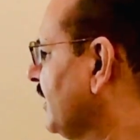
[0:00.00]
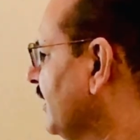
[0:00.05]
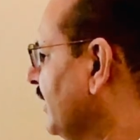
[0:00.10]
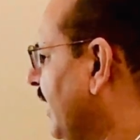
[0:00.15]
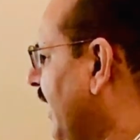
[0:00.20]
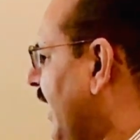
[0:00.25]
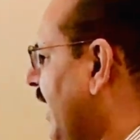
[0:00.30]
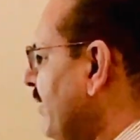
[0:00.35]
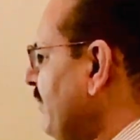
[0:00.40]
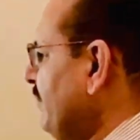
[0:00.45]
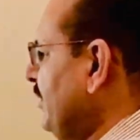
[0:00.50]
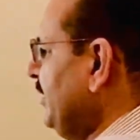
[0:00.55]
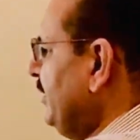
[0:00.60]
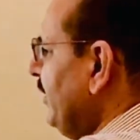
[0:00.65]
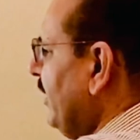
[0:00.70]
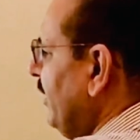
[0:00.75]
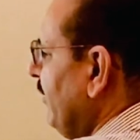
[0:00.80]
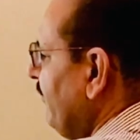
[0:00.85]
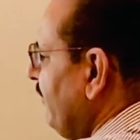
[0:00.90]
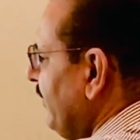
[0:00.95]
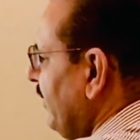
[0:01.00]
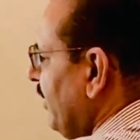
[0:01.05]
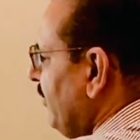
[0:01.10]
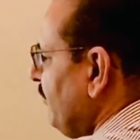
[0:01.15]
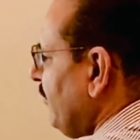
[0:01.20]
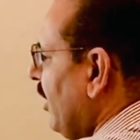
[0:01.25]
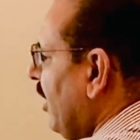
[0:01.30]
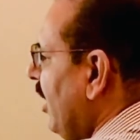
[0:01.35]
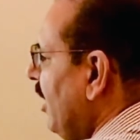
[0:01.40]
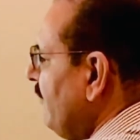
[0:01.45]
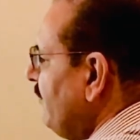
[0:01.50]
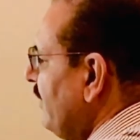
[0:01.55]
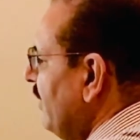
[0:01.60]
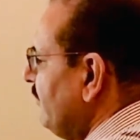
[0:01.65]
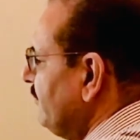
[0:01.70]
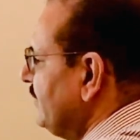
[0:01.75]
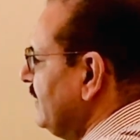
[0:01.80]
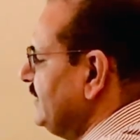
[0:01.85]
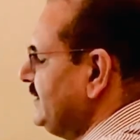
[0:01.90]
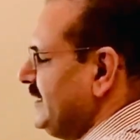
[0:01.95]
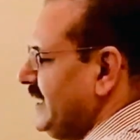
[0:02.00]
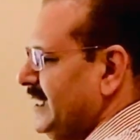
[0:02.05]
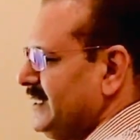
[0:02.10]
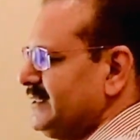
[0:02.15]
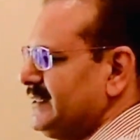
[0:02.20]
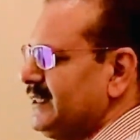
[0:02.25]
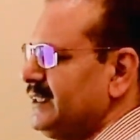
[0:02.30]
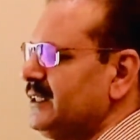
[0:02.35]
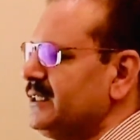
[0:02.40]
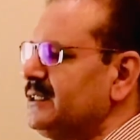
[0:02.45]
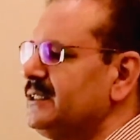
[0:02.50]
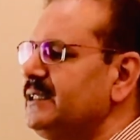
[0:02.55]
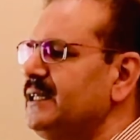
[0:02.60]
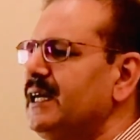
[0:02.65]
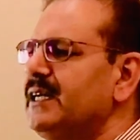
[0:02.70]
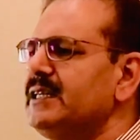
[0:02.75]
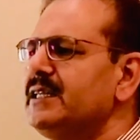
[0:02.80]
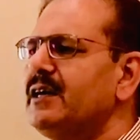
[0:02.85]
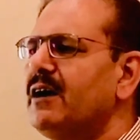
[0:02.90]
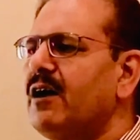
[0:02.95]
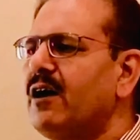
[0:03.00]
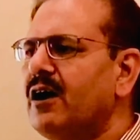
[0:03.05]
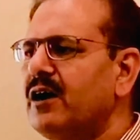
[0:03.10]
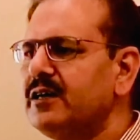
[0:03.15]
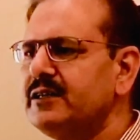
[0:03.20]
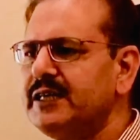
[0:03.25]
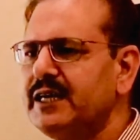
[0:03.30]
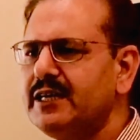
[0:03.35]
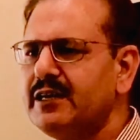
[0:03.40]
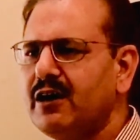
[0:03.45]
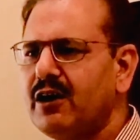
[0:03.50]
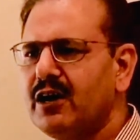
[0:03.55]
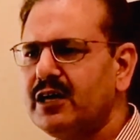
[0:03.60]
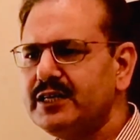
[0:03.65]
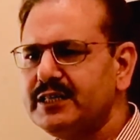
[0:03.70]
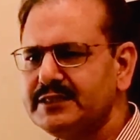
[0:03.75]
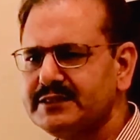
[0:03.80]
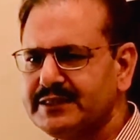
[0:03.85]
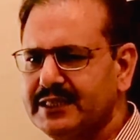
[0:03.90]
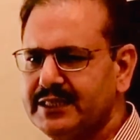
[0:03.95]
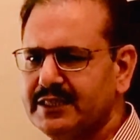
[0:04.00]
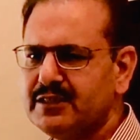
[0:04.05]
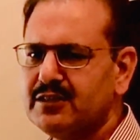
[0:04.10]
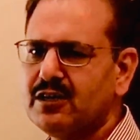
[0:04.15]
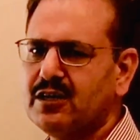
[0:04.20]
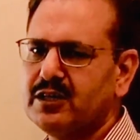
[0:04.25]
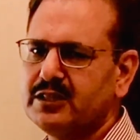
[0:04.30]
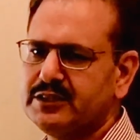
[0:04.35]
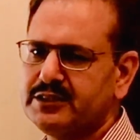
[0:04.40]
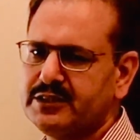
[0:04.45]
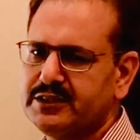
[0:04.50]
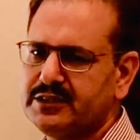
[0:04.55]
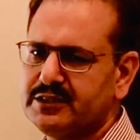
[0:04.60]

hemidiaphragm, half of the chest, then heart is enlarged.